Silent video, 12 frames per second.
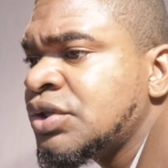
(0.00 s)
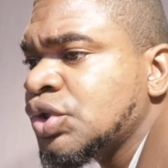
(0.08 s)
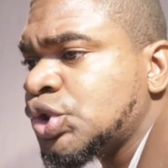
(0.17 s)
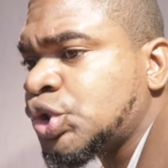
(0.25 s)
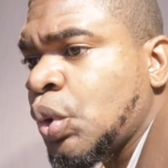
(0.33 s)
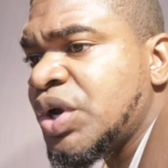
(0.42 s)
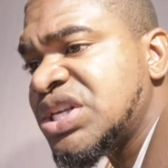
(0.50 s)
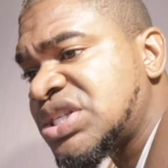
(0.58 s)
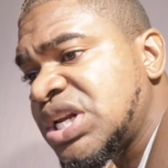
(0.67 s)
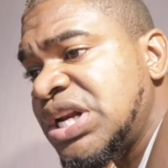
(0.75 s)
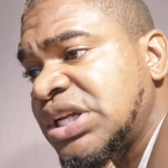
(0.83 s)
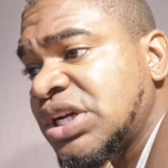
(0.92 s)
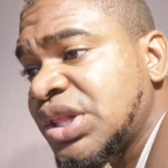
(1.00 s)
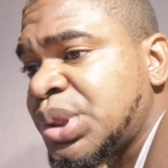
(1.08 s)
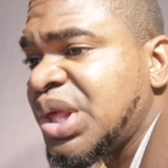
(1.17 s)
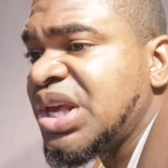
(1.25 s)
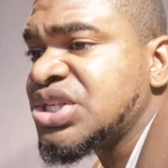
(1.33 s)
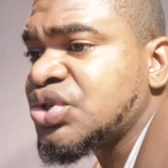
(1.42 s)
to show his little
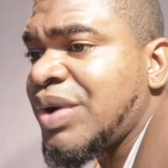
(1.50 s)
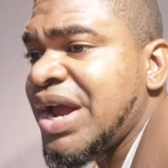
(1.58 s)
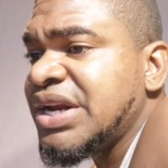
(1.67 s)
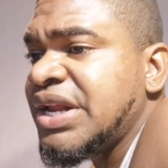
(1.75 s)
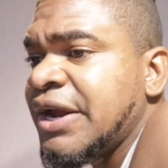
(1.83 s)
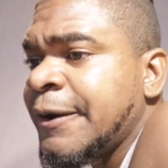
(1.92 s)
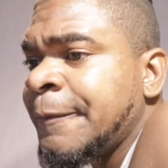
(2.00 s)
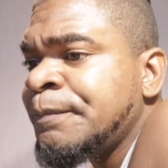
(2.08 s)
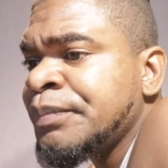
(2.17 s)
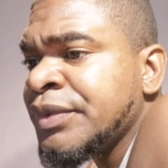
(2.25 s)
things right there.